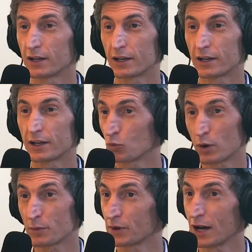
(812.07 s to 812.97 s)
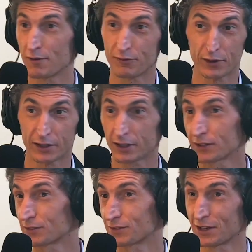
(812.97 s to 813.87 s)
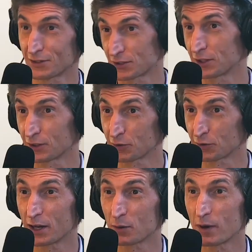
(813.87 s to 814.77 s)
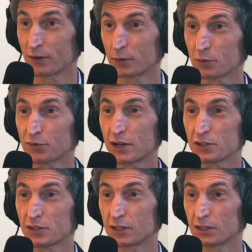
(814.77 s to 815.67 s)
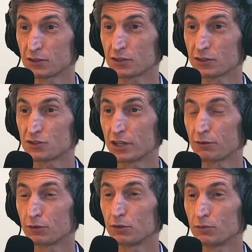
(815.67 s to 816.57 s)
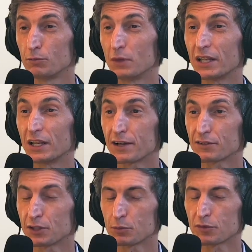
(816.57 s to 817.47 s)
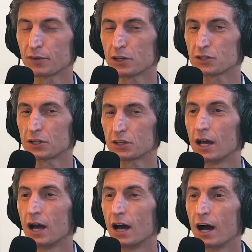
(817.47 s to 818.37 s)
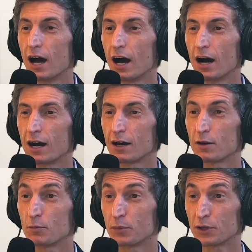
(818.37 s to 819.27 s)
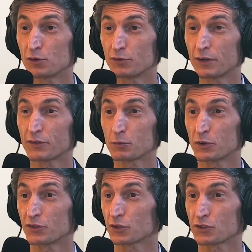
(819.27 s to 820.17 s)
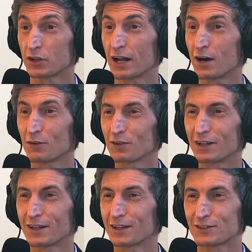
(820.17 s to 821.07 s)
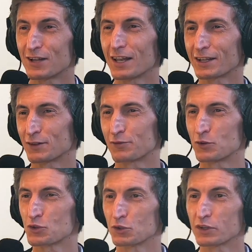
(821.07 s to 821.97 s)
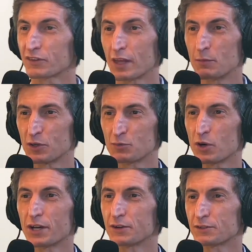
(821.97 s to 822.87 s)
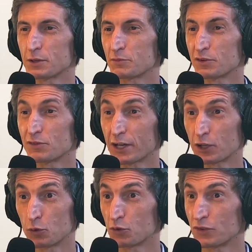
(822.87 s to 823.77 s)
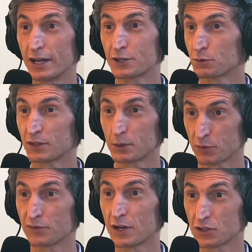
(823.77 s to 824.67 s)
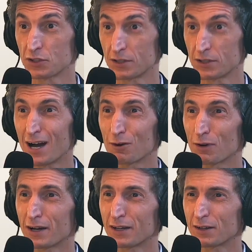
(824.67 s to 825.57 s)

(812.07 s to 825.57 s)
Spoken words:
you know, women not feeling as good as men about the profession and just general malaise in the profession. But you've done some research on how it's not like the future looks that much brighter in terms of like who's entering the profession now, right?